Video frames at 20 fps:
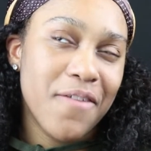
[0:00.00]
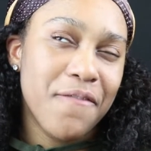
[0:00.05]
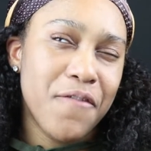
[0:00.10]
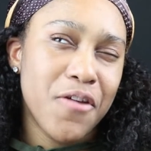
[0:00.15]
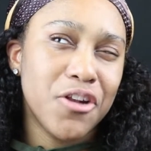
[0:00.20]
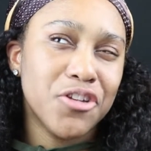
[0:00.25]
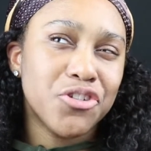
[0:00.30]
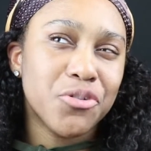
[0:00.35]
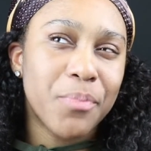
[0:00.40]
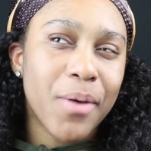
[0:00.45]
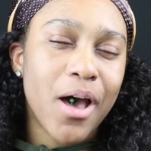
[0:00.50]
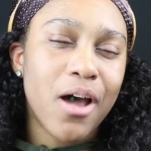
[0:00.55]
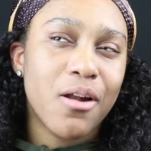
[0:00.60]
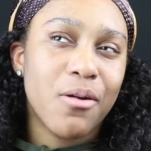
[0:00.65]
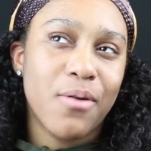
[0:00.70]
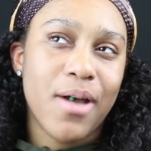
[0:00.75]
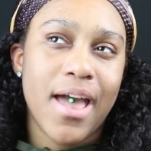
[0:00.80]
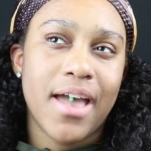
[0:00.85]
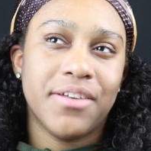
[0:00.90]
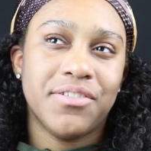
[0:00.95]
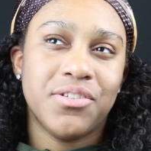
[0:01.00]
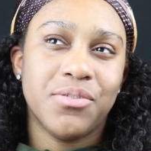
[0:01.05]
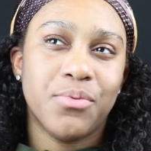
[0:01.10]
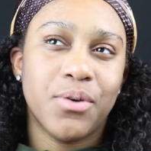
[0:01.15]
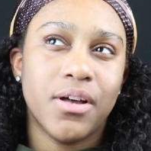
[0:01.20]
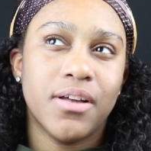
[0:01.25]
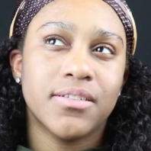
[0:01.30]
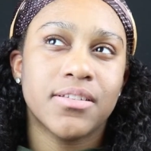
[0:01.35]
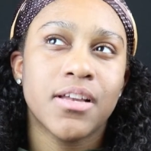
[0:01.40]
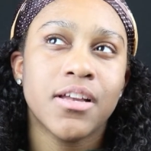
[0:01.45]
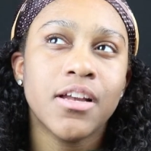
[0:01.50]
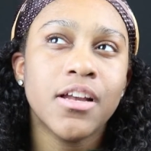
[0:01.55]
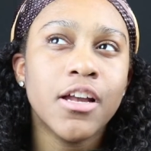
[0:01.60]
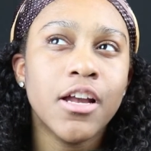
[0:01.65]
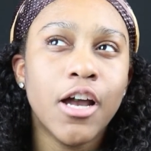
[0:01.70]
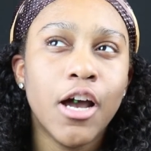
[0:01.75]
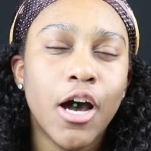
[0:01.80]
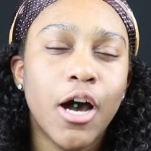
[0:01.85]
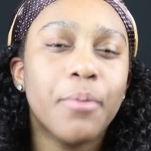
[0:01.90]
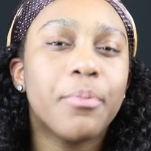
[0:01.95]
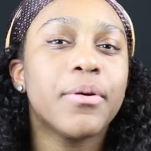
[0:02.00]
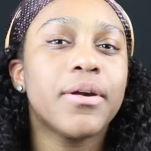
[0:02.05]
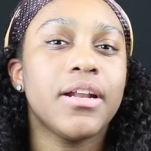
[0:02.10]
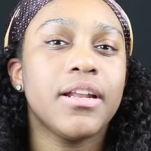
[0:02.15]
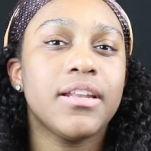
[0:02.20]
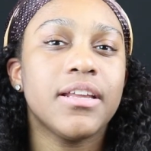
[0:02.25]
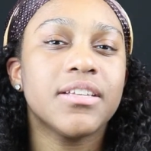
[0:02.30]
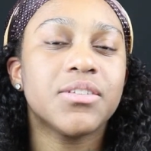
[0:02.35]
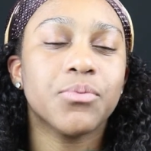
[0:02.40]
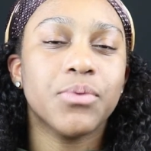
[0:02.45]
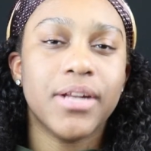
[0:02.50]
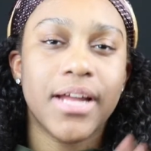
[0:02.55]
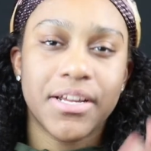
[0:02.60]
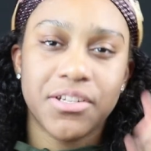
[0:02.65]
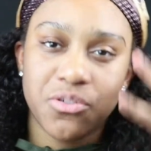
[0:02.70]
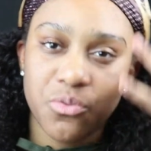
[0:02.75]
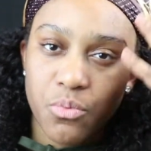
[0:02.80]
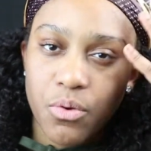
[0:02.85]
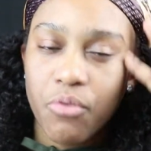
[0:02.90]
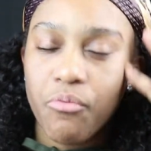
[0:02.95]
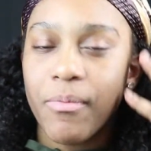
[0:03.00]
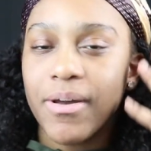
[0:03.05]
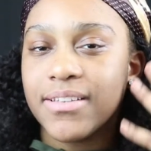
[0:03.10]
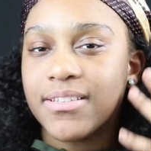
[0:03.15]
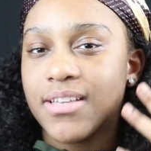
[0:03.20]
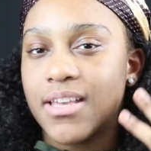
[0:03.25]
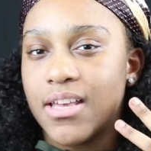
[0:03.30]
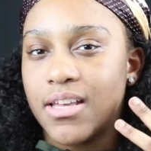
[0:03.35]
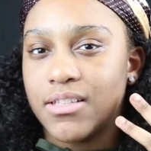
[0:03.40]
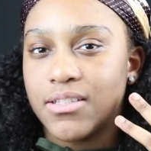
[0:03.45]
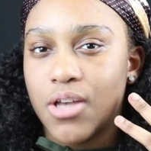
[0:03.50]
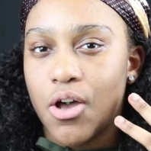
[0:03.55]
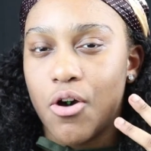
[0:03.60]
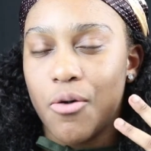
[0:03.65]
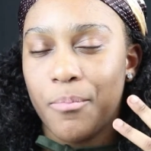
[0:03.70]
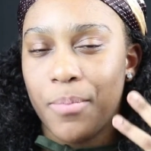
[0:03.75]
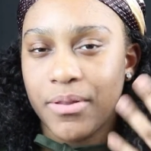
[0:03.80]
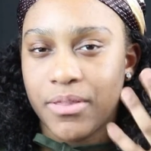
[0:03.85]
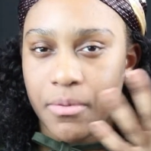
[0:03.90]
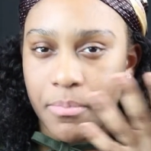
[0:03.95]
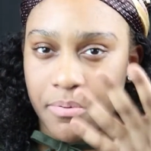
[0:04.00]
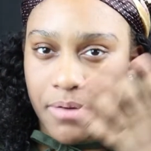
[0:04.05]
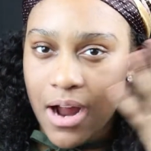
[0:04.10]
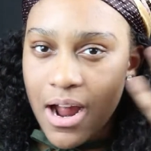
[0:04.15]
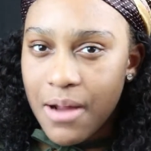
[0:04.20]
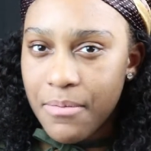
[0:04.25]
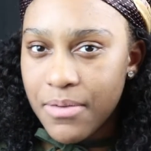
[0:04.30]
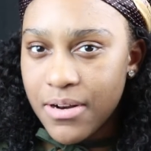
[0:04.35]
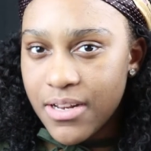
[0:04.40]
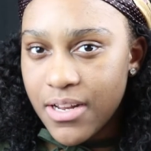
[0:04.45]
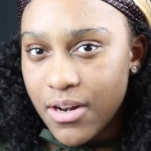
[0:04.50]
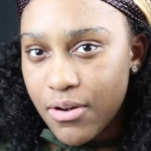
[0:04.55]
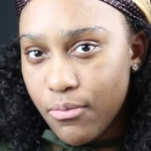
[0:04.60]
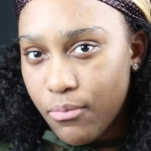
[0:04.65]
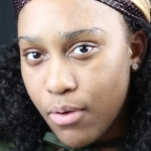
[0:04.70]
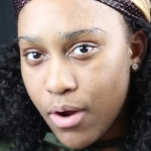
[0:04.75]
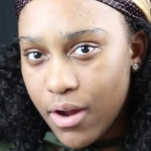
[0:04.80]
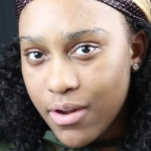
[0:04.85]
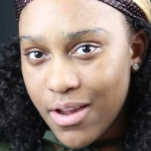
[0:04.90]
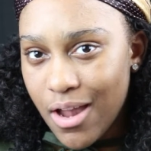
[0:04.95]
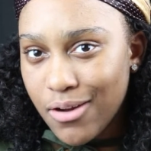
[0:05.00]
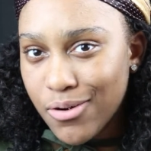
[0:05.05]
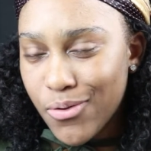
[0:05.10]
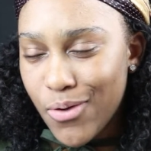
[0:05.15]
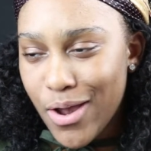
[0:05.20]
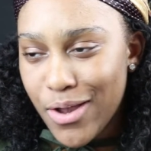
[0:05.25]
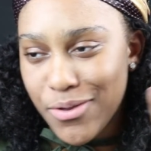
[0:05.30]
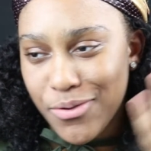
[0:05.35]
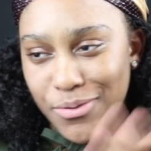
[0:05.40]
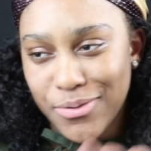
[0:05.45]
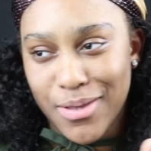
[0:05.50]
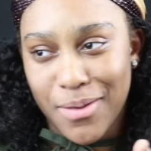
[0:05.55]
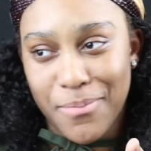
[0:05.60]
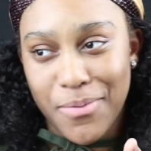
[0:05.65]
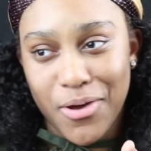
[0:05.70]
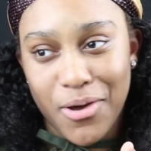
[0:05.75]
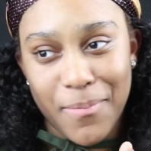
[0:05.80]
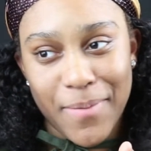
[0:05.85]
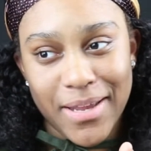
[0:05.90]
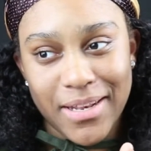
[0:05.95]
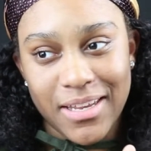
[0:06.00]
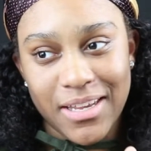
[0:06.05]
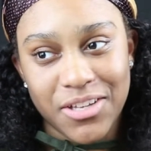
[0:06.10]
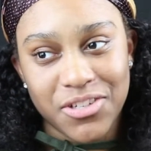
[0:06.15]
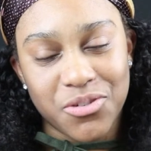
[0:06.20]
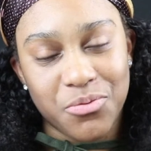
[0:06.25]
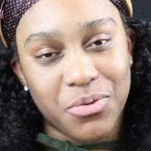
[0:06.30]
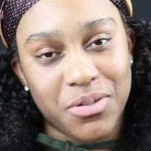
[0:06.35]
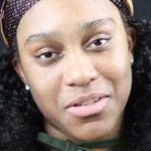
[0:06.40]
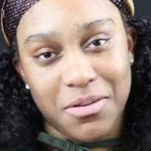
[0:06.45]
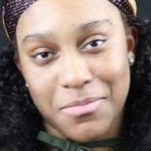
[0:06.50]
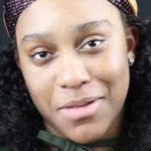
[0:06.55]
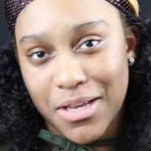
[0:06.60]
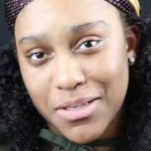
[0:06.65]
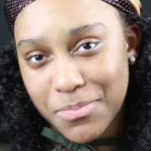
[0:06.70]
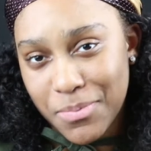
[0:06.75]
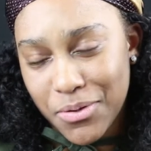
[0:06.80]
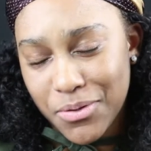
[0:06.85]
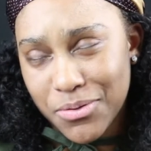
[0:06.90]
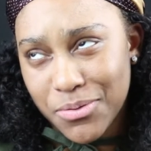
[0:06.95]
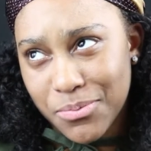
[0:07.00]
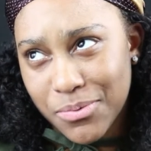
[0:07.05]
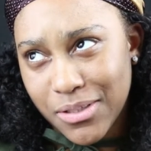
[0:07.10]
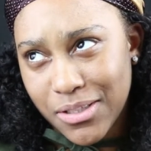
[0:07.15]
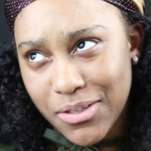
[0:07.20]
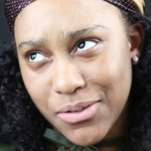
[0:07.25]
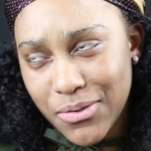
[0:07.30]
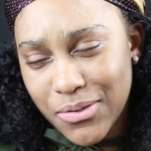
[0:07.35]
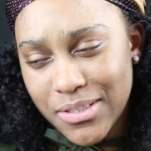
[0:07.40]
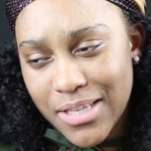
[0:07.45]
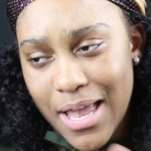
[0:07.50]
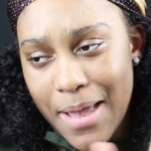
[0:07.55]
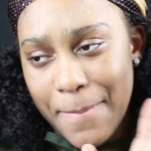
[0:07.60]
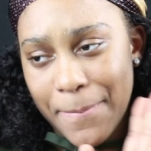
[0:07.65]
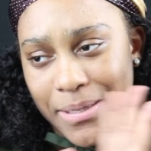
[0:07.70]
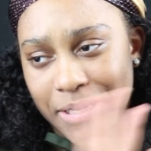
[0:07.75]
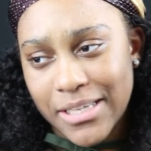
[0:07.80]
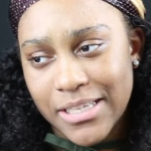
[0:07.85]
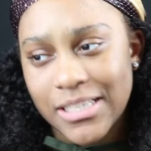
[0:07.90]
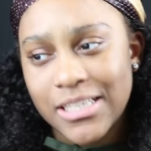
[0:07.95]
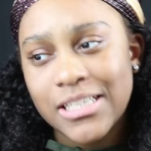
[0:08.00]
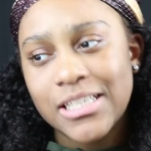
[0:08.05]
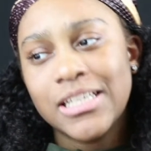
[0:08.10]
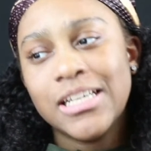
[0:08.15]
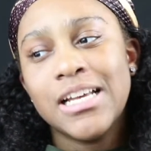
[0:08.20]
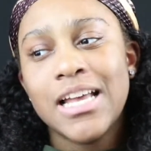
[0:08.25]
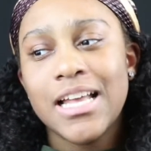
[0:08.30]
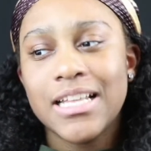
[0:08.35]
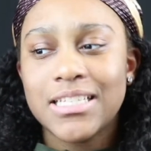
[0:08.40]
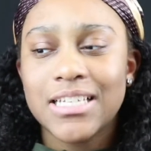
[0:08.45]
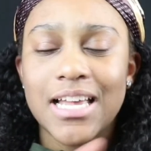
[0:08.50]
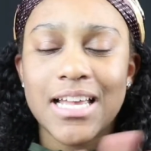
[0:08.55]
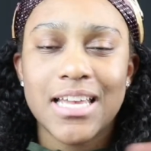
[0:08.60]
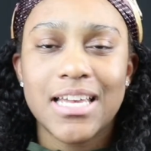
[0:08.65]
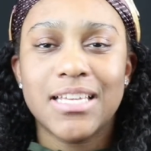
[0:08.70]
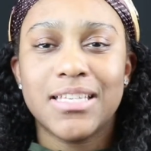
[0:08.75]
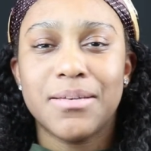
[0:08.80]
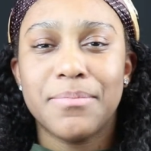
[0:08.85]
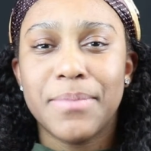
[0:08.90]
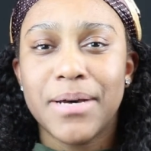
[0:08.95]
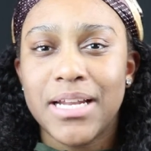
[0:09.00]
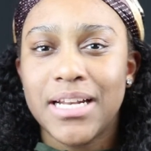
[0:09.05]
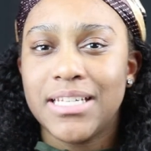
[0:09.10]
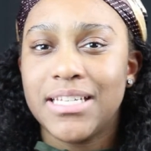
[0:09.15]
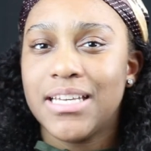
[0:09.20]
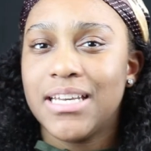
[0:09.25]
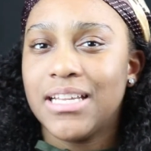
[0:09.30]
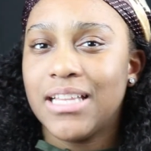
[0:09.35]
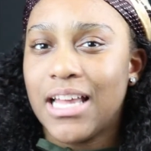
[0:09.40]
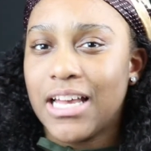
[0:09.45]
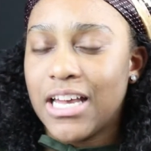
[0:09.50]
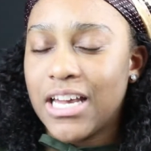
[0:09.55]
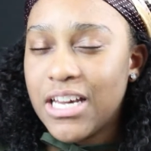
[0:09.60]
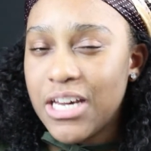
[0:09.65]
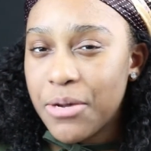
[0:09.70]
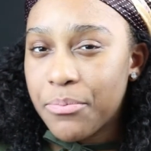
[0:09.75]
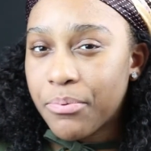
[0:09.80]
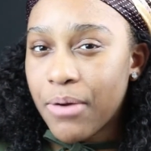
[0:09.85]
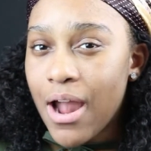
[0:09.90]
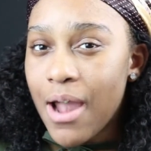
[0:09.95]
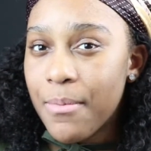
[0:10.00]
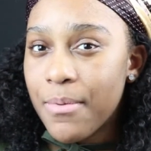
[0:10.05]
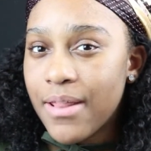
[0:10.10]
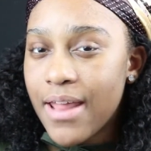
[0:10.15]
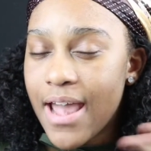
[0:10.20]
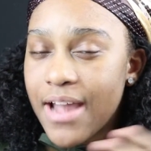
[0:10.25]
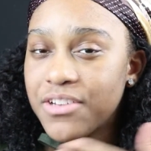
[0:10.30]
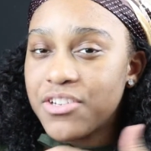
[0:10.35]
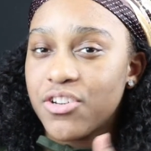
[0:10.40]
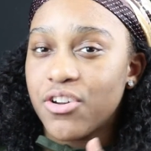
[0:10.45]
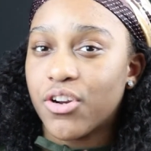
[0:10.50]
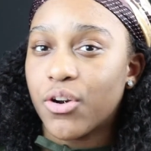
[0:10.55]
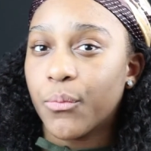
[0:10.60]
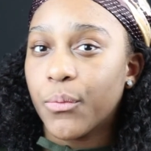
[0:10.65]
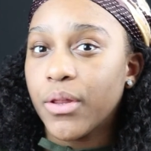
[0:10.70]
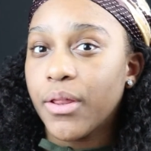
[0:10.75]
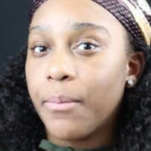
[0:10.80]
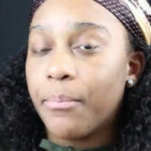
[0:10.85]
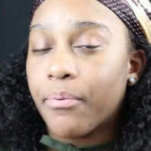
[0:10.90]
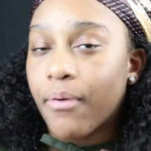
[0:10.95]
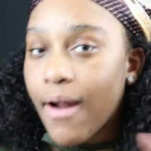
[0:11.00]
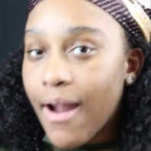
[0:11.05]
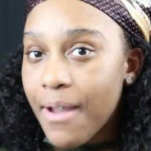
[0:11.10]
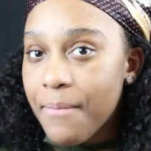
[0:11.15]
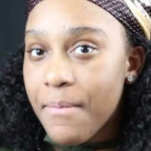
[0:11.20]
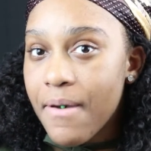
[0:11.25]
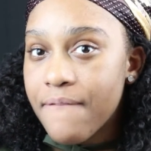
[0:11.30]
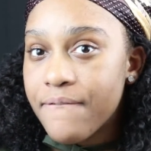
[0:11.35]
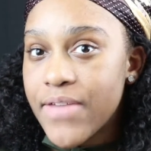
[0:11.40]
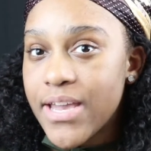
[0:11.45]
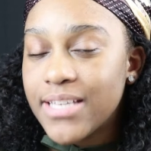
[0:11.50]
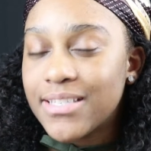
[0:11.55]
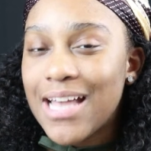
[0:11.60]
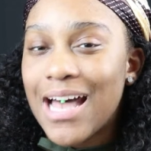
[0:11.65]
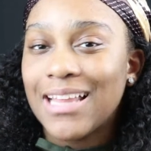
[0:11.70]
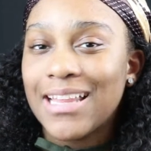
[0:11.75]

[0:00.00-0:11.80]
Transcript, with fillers: Their finishing powder actually was a pretty decent one. It actually went with my skin tone, but the primer didn't work. Y'all know I use that Milk of Magnesia, which I'm not supposed to really use that, but until I get some money to get like a good primer that actually gonna really prime my face.